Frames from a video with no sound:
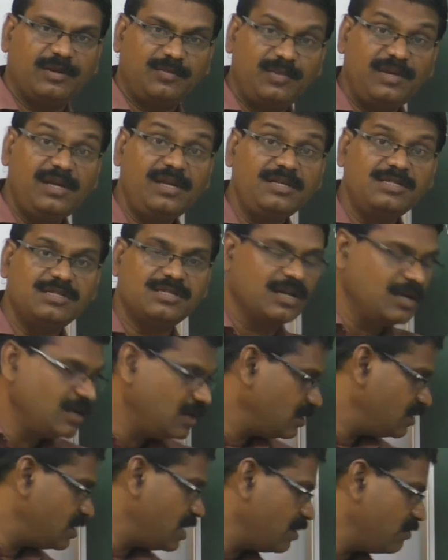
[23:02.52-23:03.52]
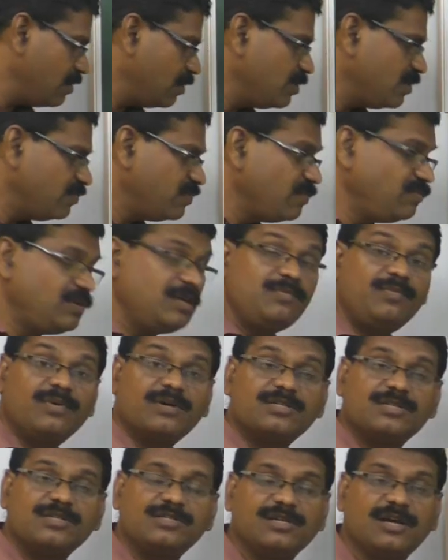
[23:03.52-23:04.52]
That means there will be
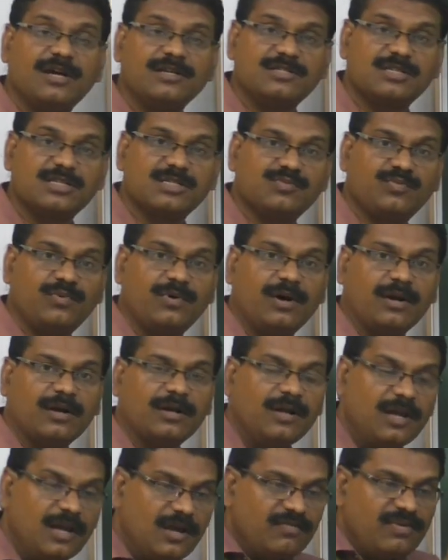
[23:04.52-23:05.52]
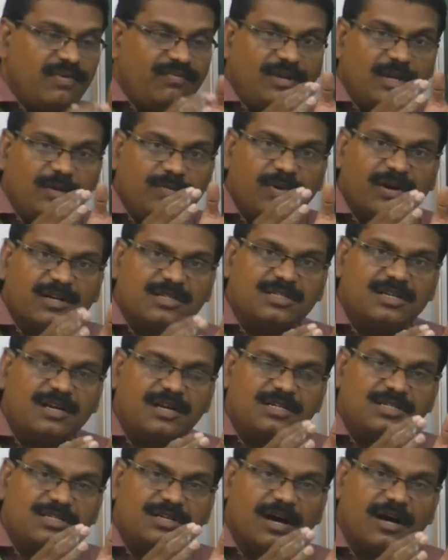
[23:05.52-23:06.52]
50% chances for
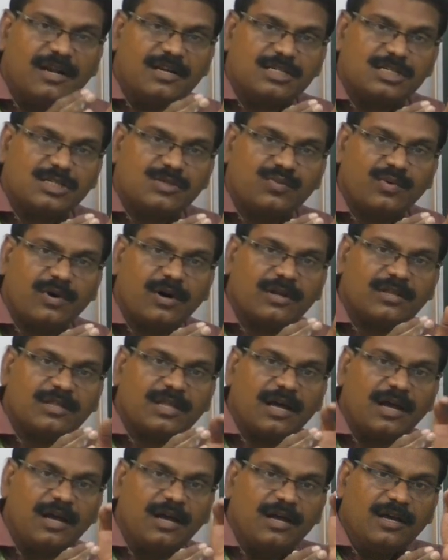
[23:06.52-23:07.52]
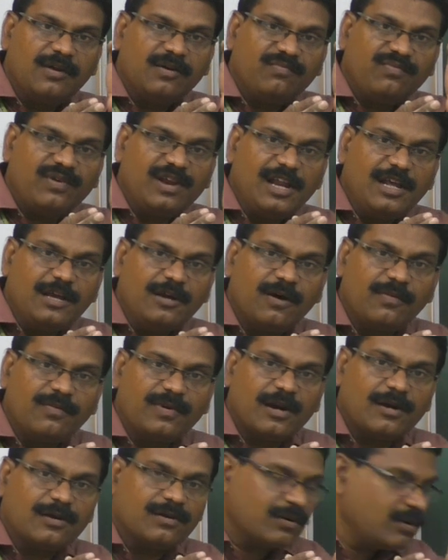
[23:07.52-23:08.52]
50% chance for the filling
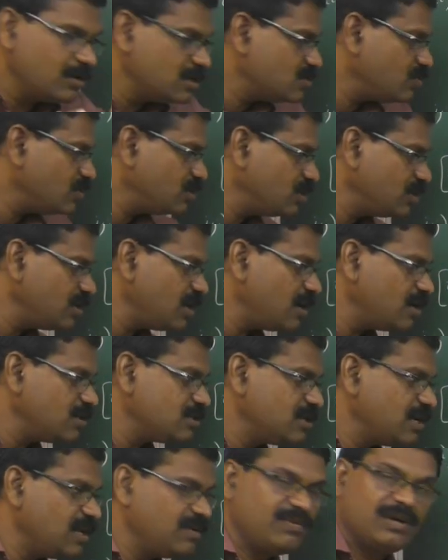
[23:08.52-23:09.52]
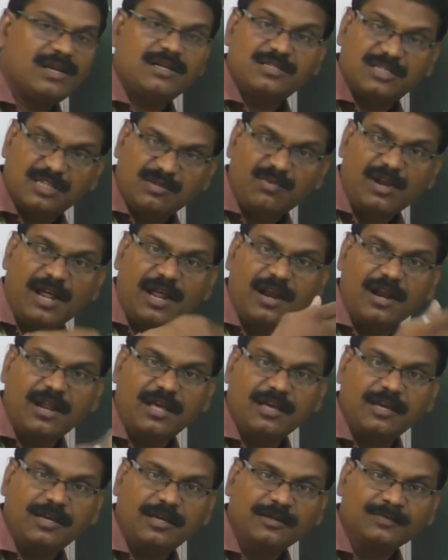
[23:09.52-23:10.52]
of electrons within the energy level.
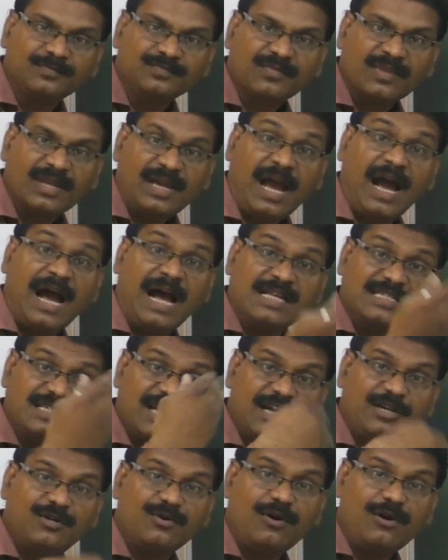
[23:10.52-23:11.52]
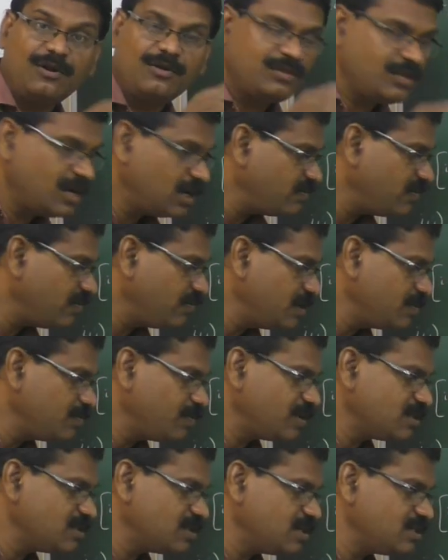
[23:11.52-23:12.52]
Similarly, as I told you that
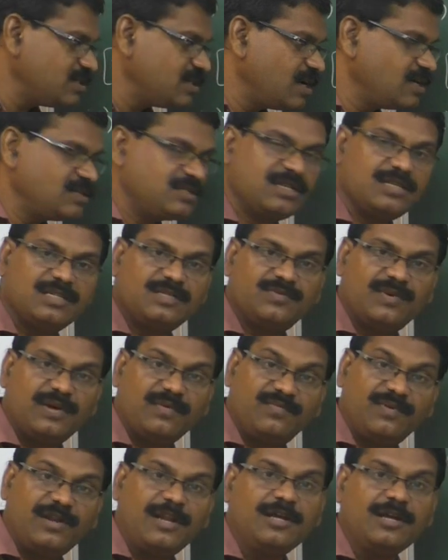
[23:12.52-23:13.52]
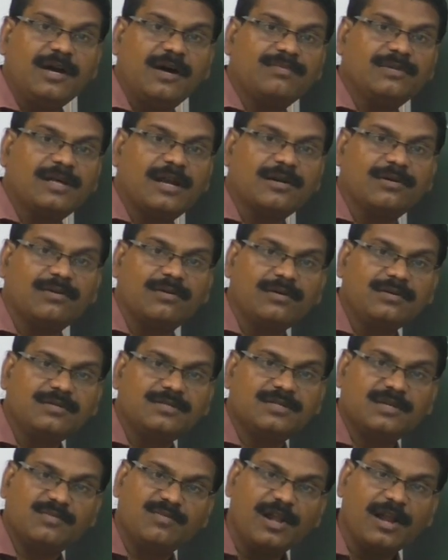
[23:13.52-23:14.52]
50% chances for filling of the
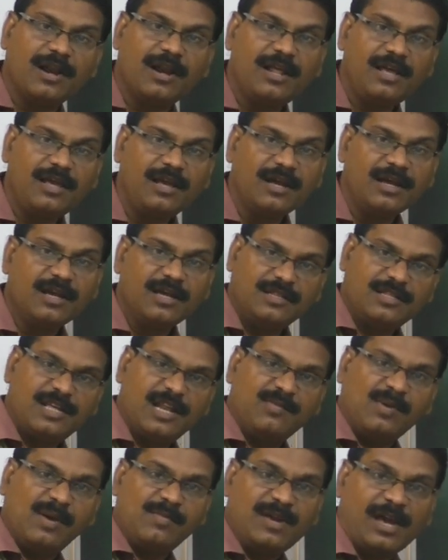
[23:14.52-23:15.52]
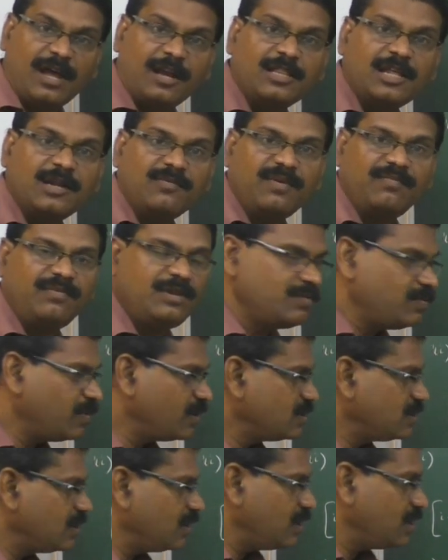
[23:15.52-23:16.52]
electrons, similarly, there may be another
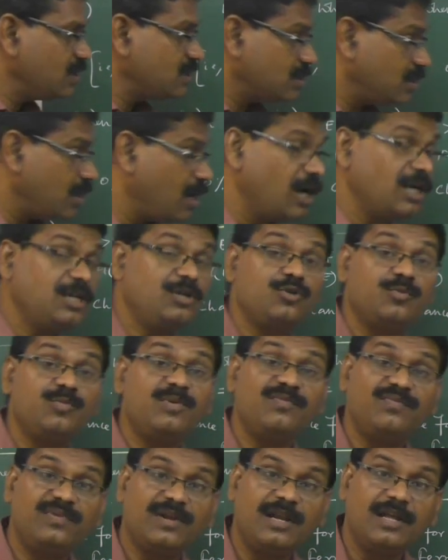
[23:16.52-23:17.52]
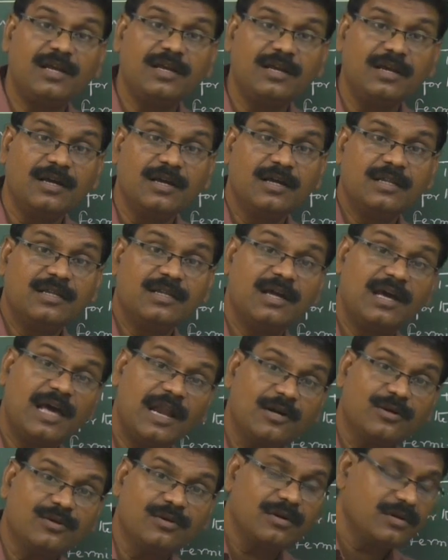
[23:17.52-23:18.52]
50% is not to be filling the
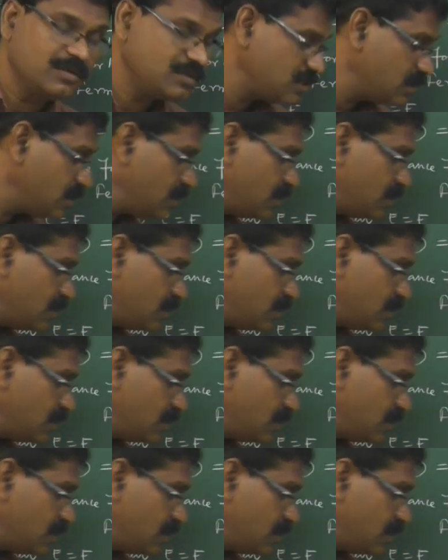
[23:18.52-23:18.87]
electrons